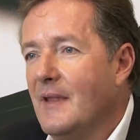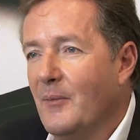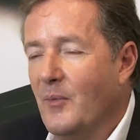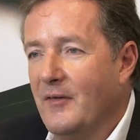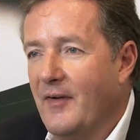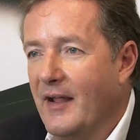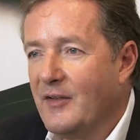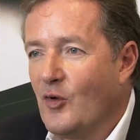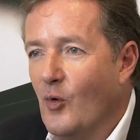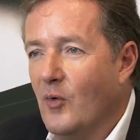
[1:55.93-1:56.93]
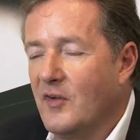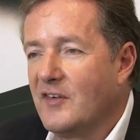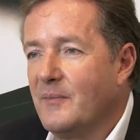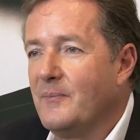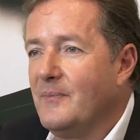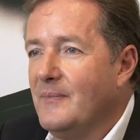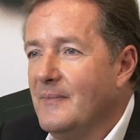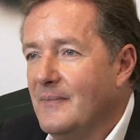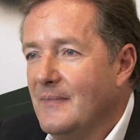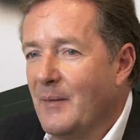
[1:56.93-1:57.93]
and we've had talks
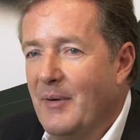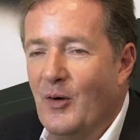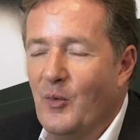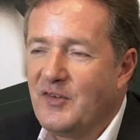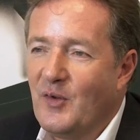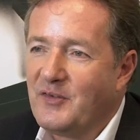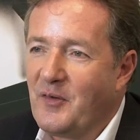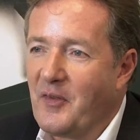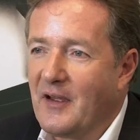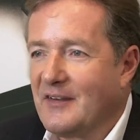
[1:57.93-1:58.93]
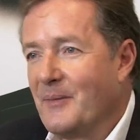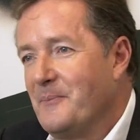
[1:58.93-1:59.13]
about all sorts of things.